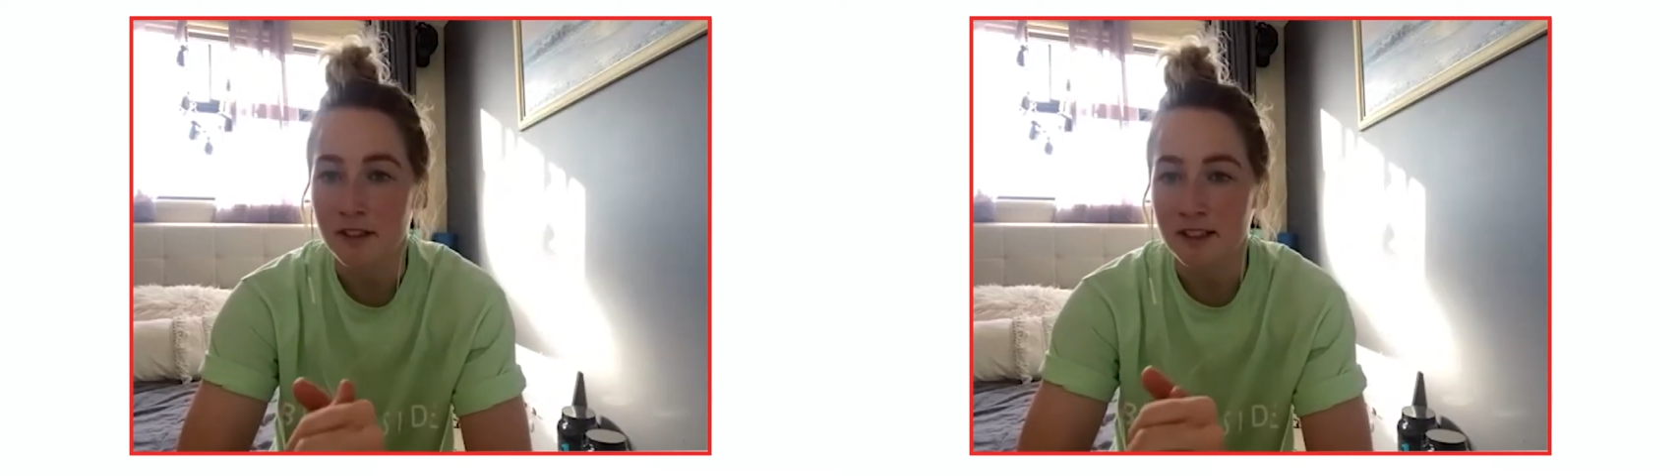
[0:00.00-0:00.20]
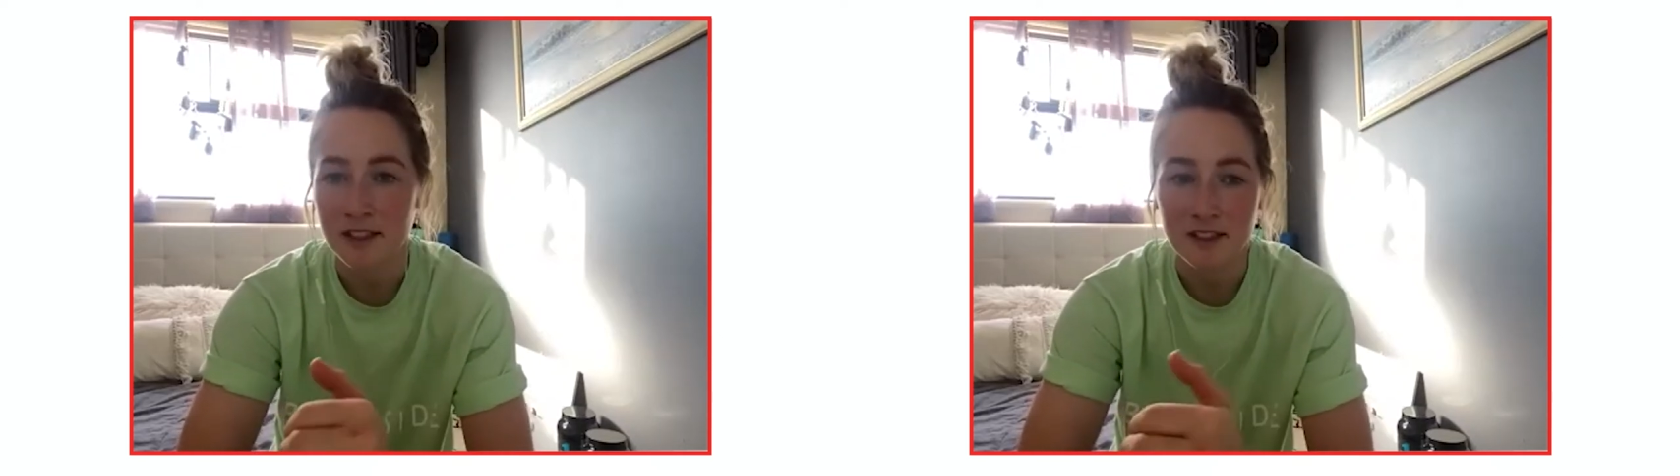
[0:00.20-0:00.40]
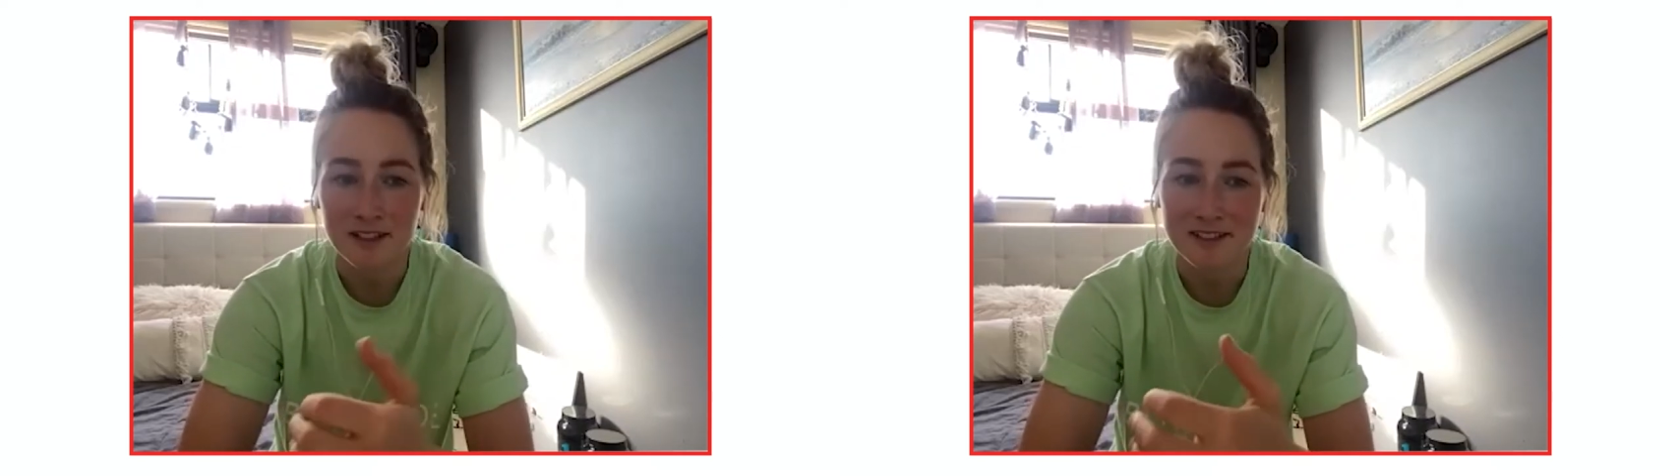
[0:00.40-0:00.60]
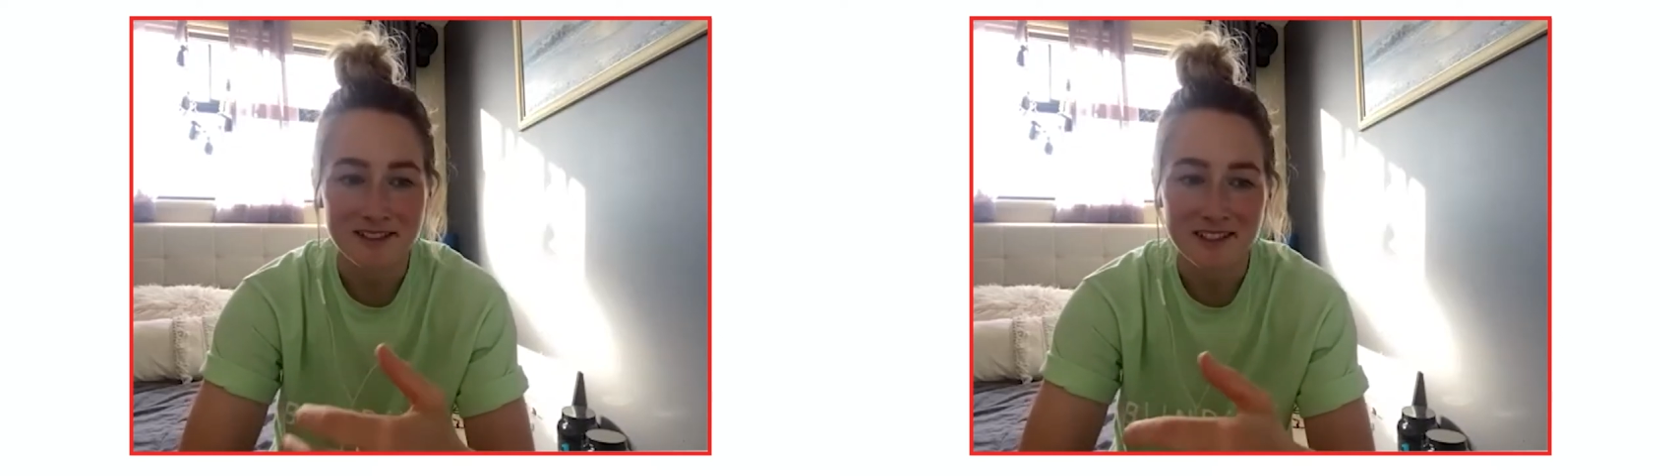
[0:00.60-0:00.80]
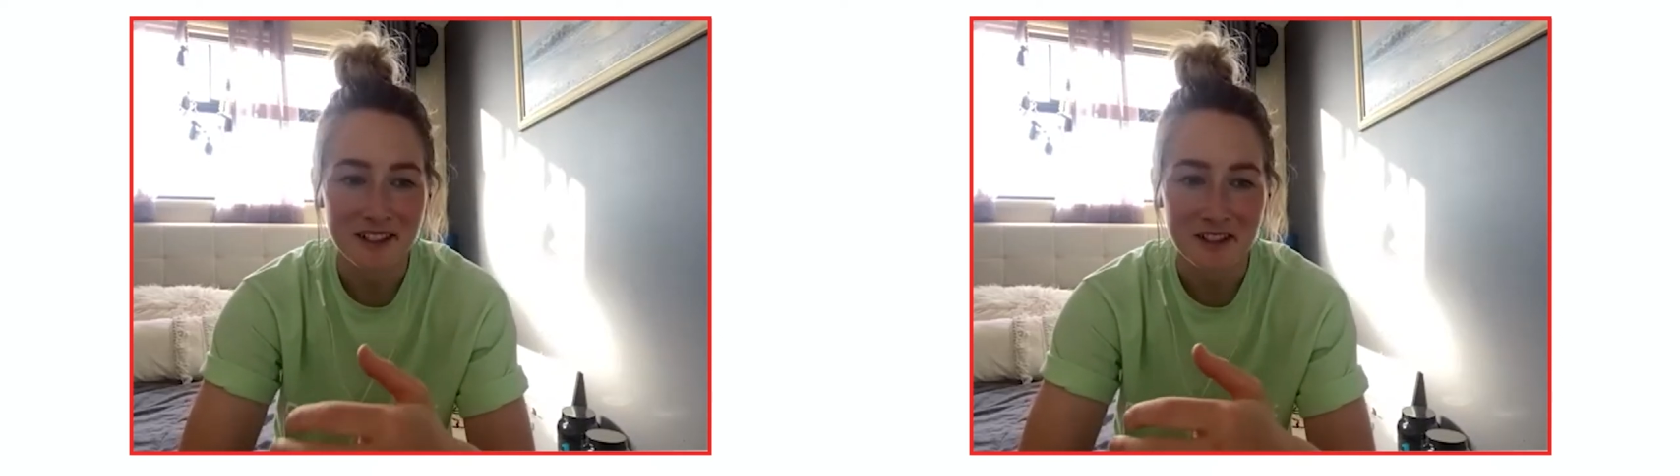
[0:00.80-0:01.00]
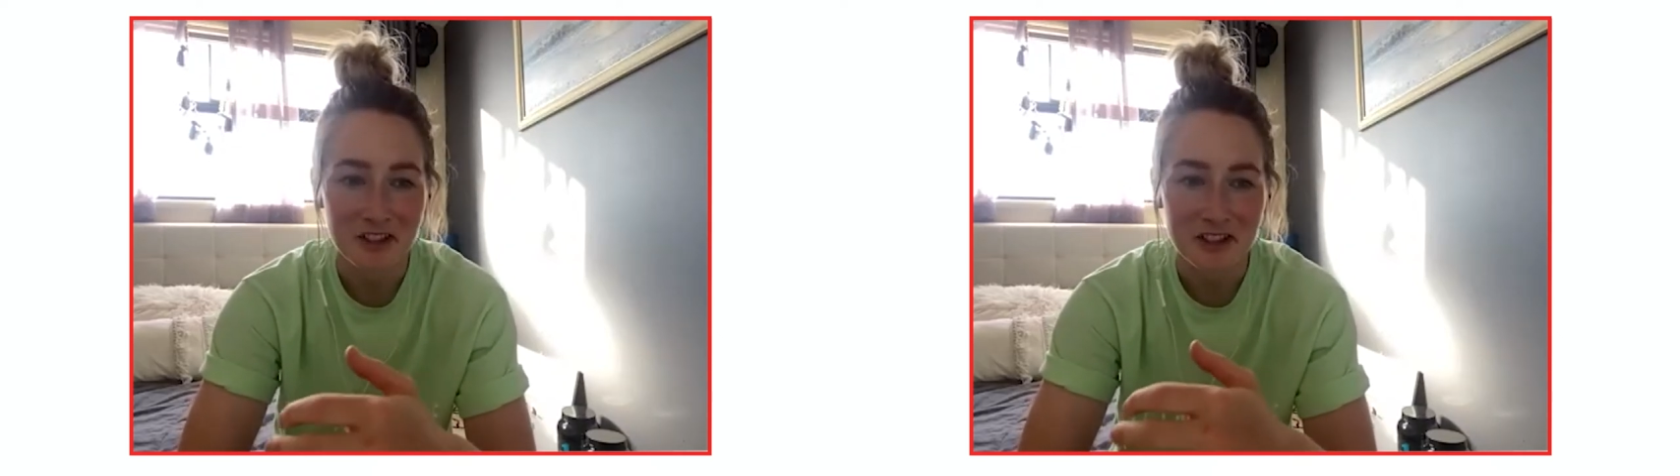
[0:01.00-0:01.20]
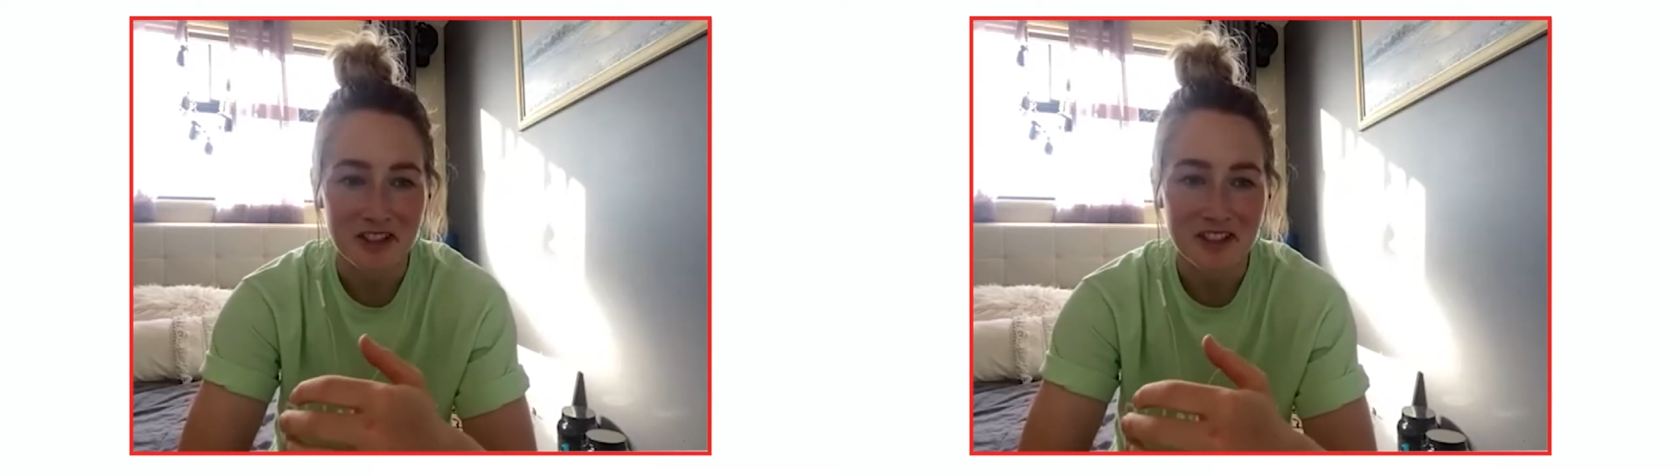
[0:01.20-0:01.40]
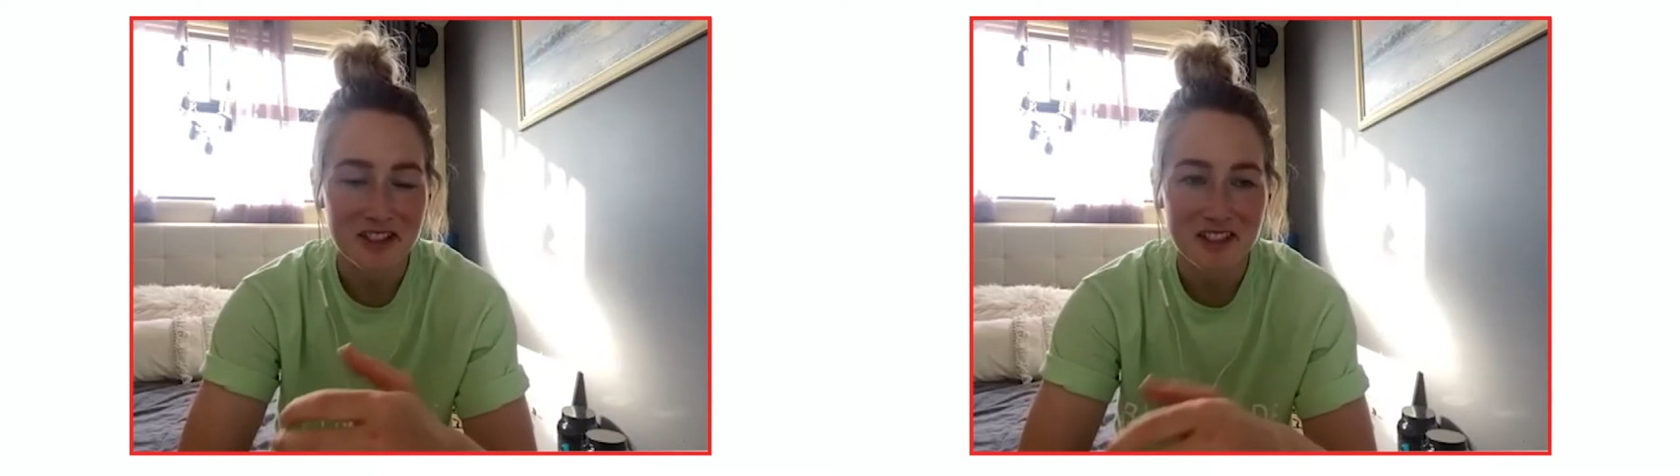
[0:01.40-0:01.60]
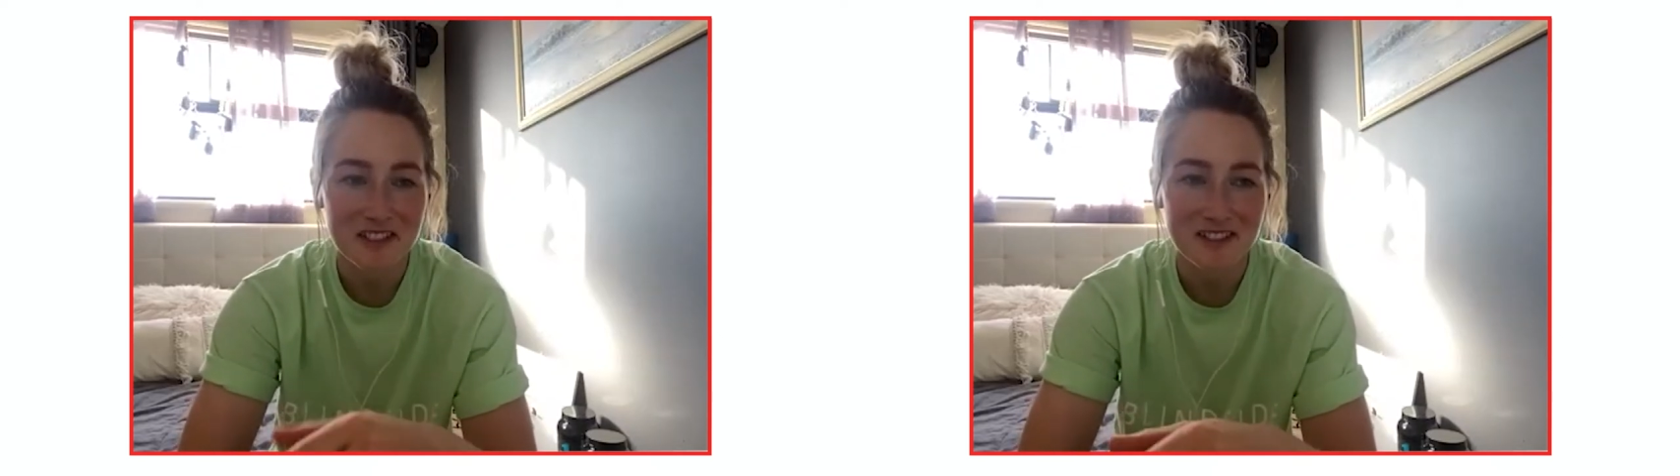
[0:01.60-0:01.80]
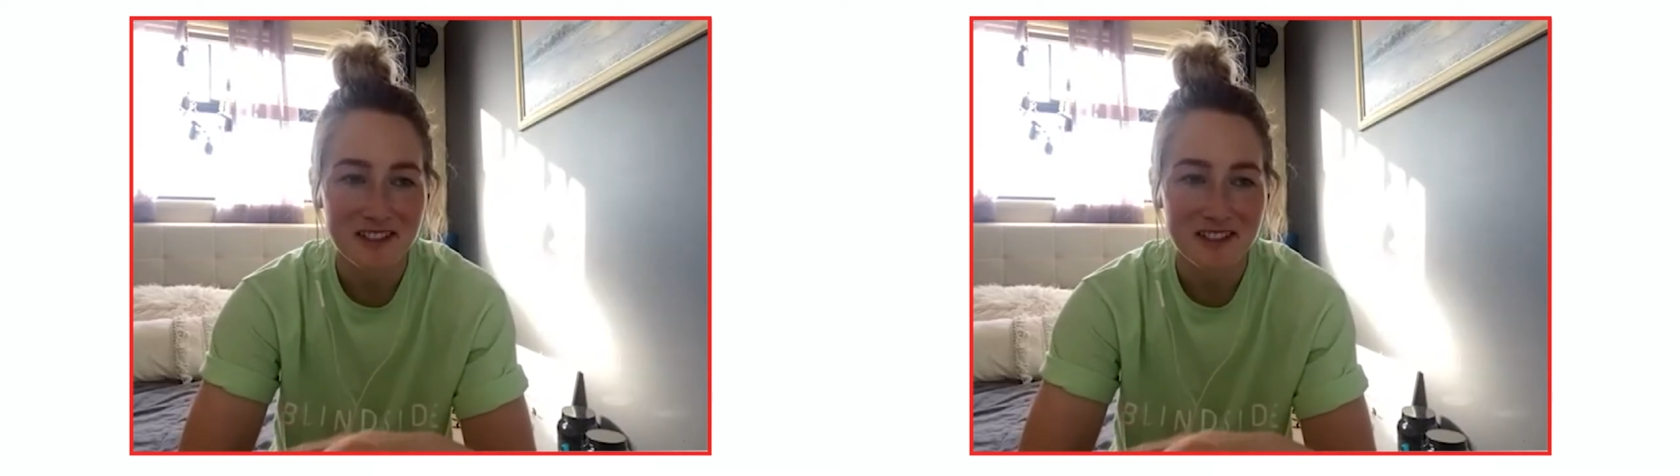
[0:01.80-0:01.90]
Like they, they just